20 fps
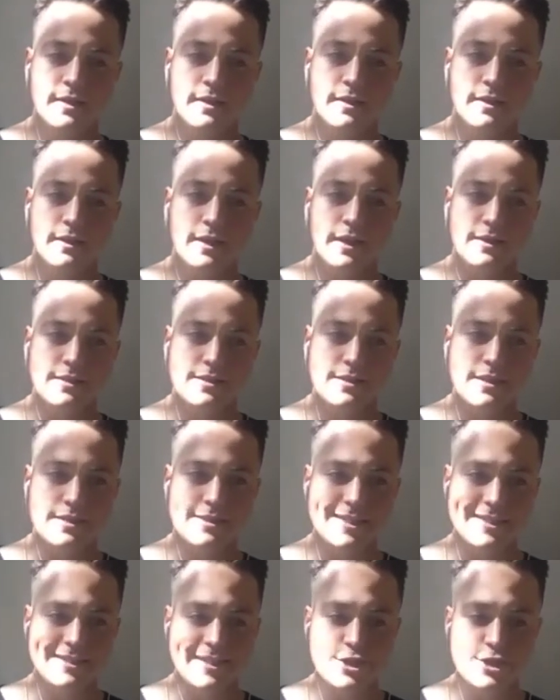it's this
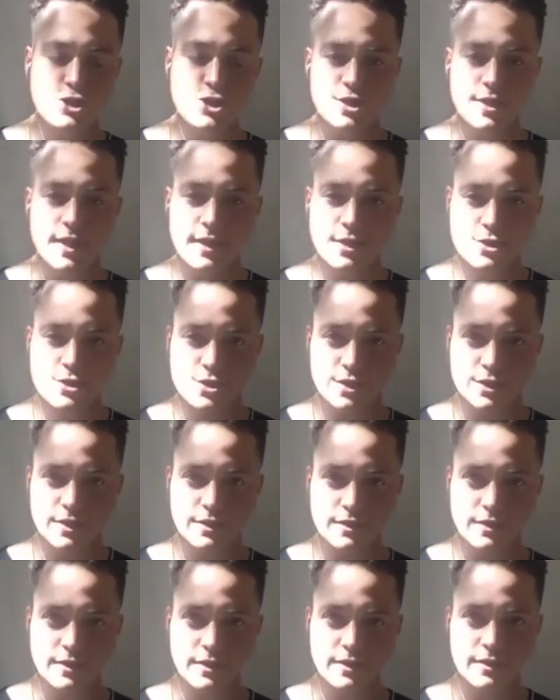
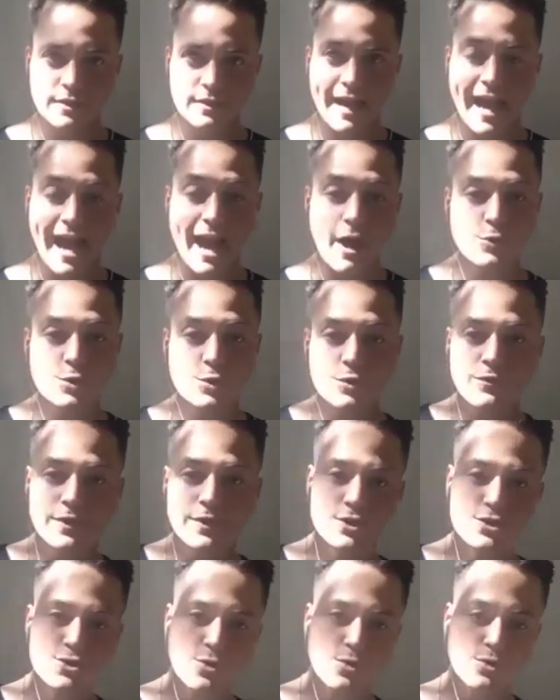initiation out of
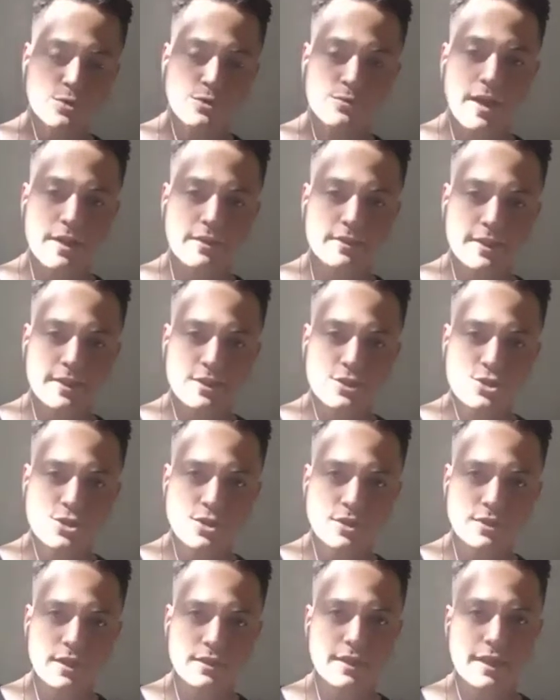external
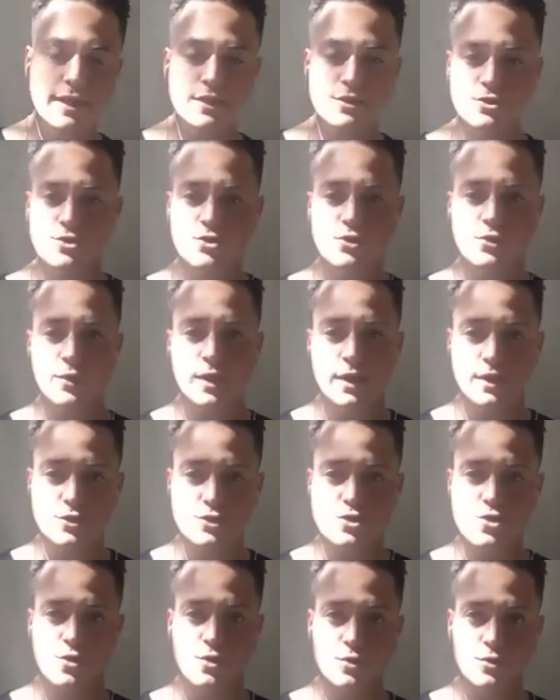validation and into
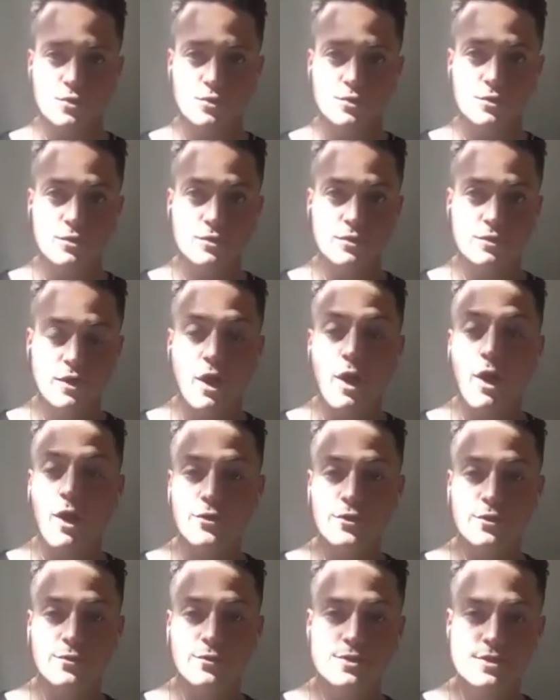internal
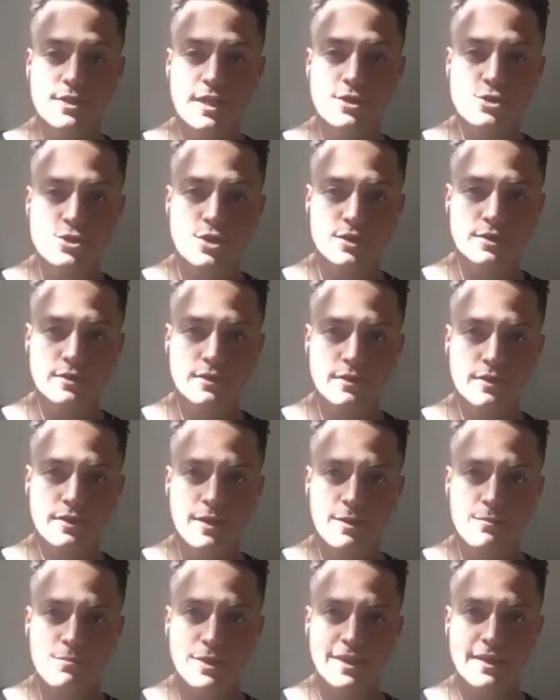authorization.
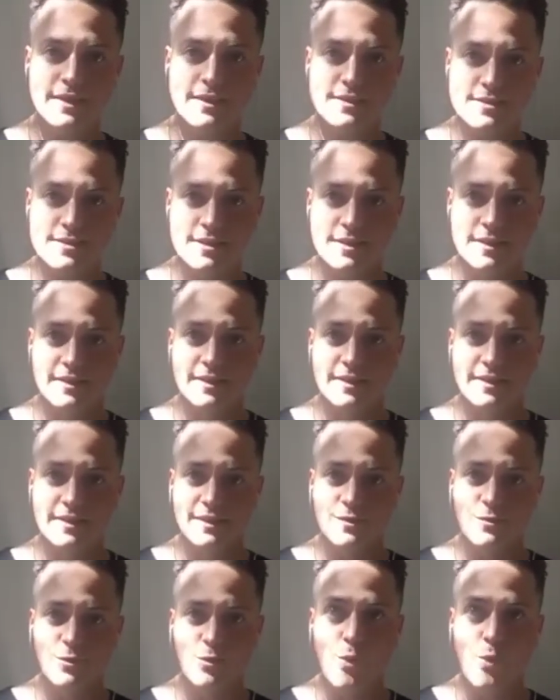Because
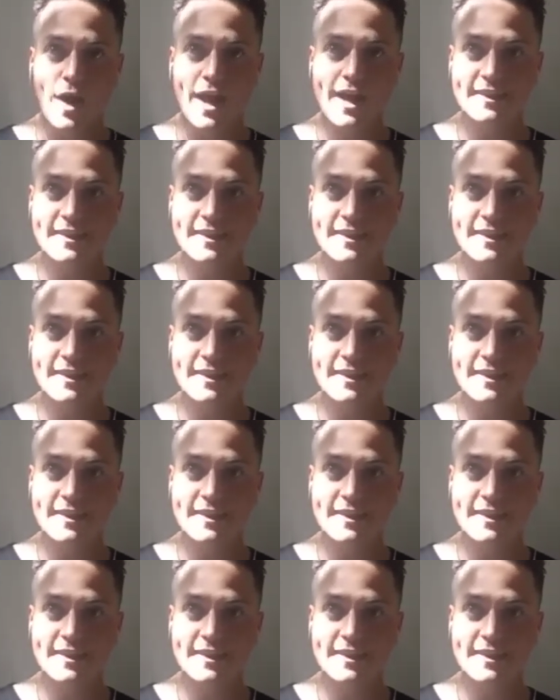when